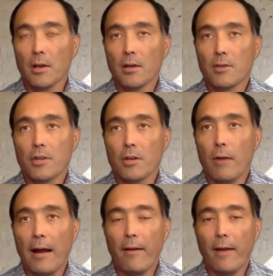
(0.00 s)

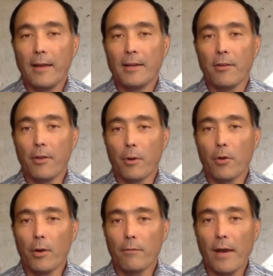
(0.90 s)
So they were
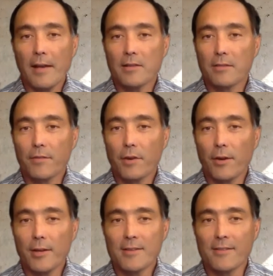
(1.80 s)
going fast and
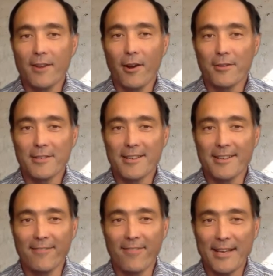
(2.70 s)
furious, and then all of a
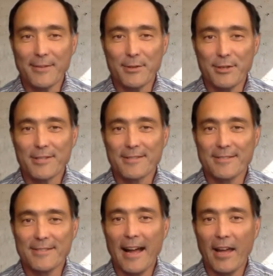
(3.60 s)
sudden things would just
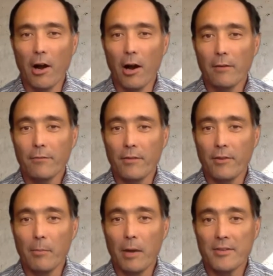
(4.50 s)
die off. And
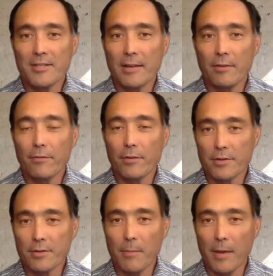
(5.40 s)
then by the
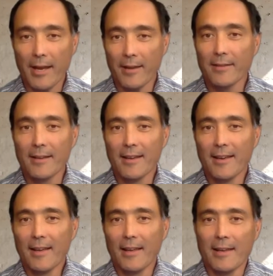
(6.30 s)
71st minute,
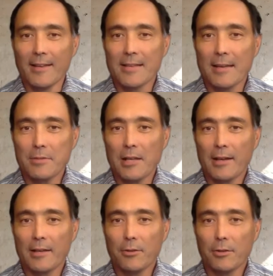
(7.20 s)
it seems
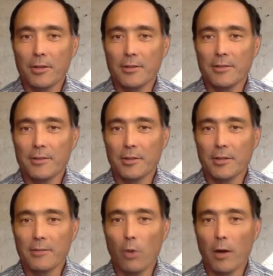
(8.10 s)
like you could
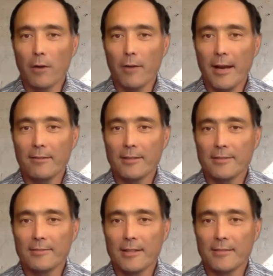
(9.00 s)
walk around
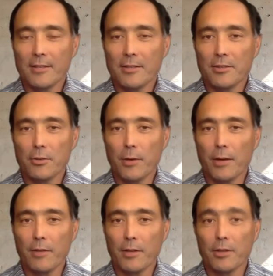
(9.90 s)
and do
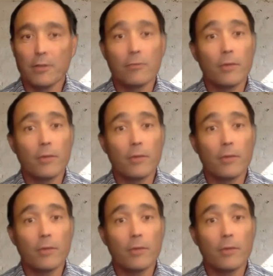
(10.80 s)
whatever you do.